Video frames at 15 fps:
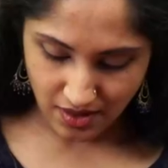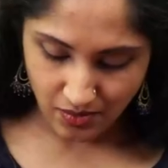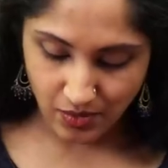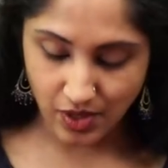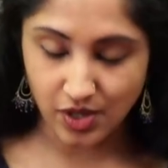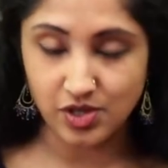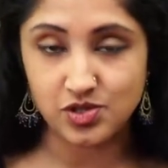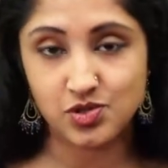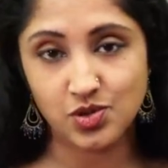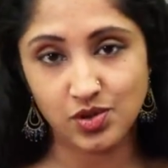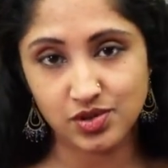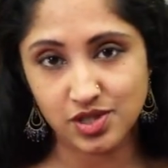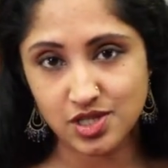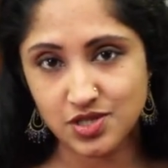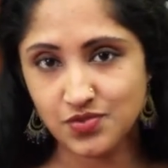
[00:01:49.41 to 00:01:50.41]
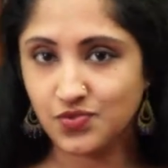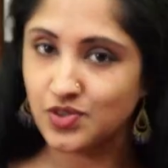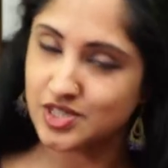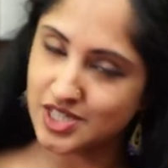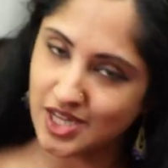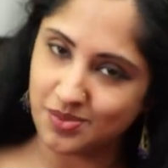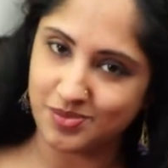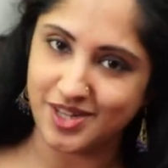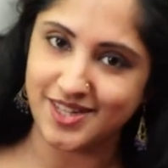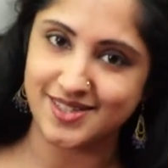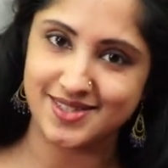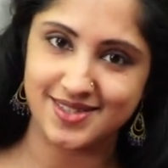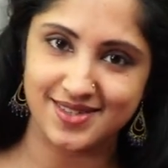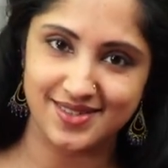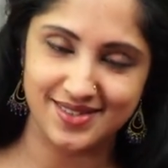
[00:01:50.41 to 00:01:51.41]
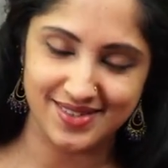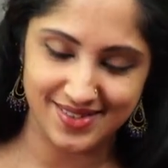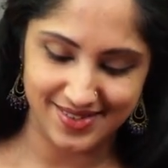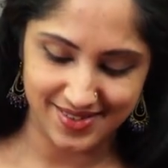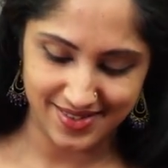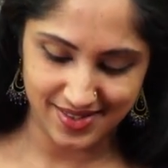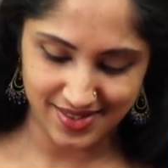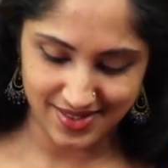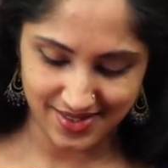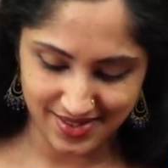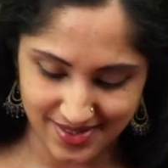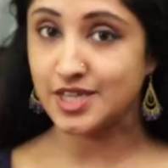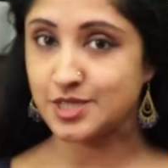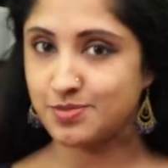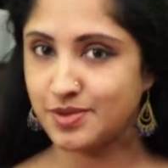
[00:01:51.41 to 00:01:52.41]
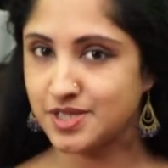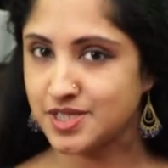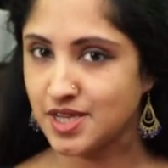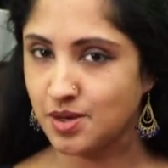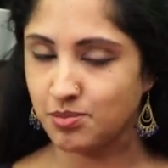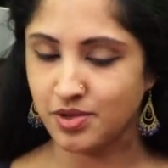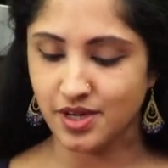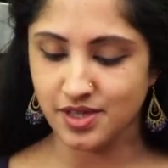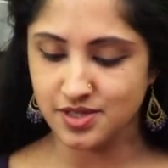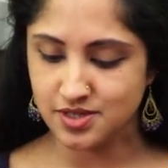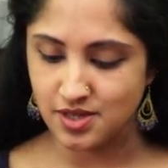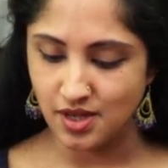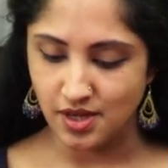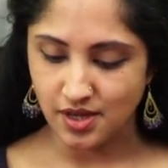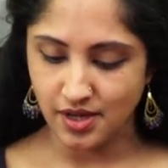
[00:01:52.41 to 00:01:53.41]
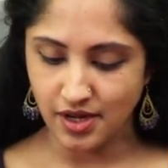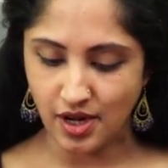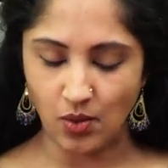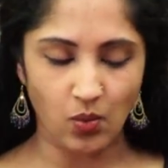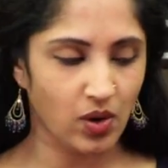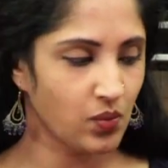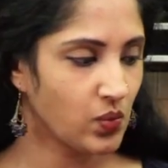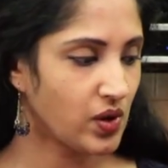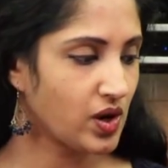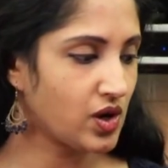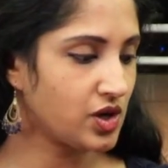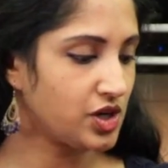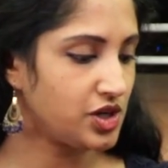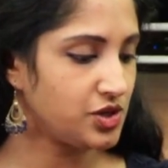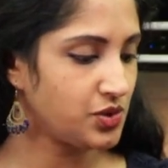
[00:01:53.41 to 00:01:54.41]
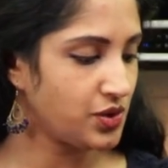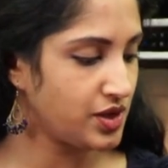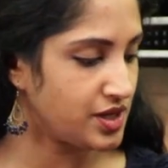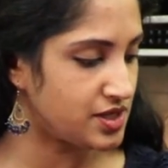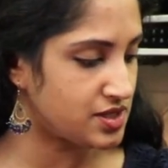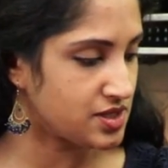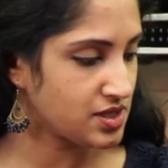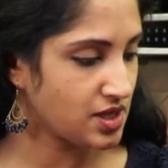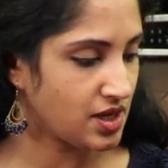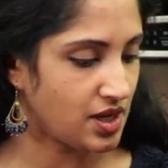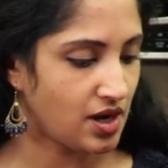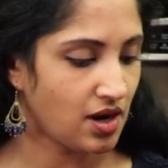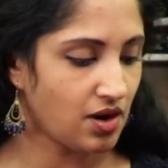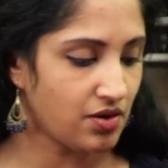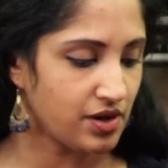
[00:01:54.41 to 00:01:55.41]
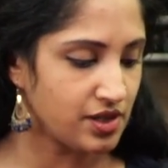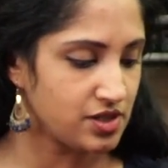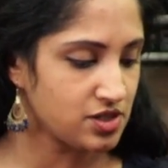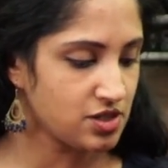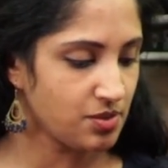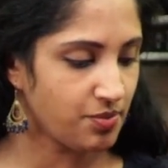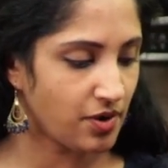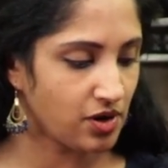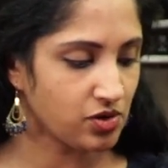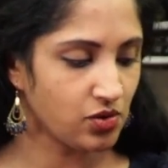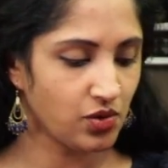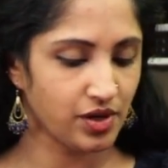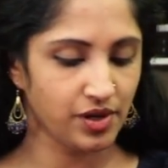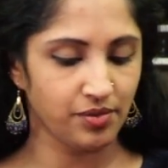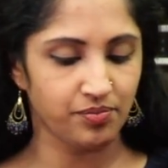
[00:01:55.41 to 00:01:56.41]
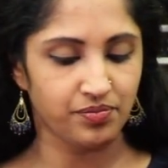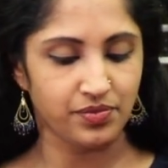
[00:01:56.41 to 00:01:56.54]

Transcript: We're going to soak this for 10 minutes. It's been 10 minutes. Now what we're going to do is get our Instapot going.